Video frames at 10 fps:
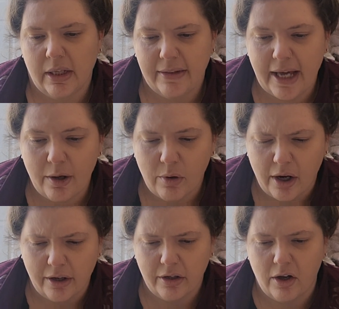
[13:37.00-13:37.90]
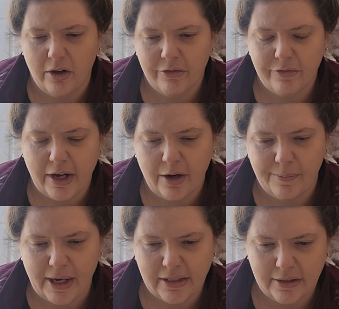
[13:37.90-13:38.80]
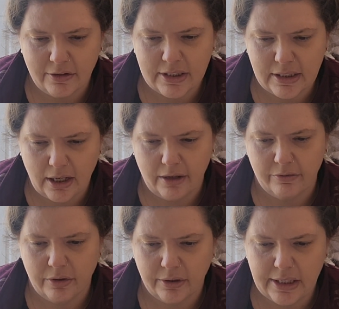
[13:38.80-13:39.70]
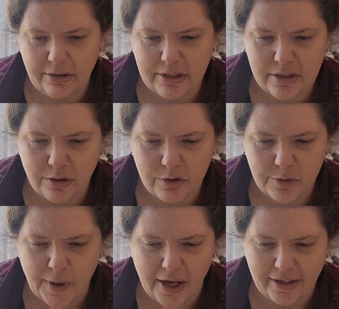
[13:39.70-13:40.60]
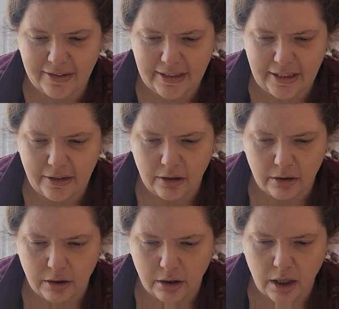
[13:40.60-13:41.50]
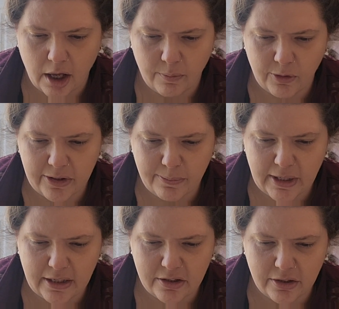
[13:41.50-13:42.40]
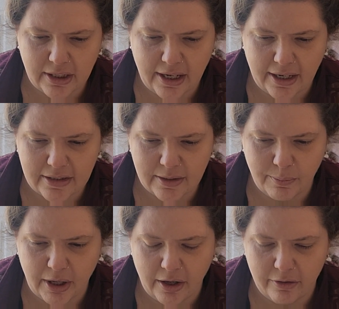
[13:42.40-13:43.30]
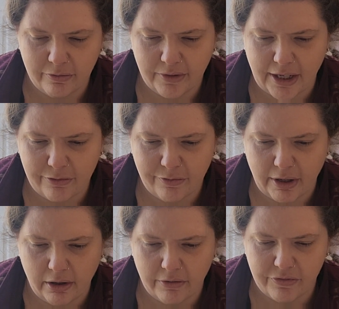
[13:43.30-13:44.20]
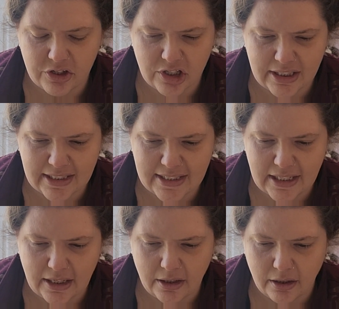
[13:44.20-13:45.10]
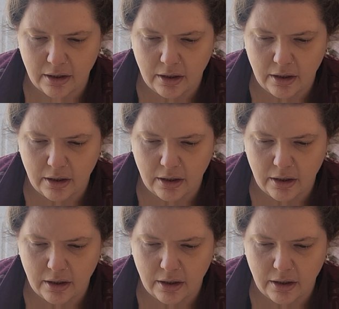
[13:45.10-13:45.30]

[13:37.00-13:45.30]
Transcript: "Thou art all fair, my dearest love, there is no spot in thee. Come with me to the heights above, yet fairer visions see.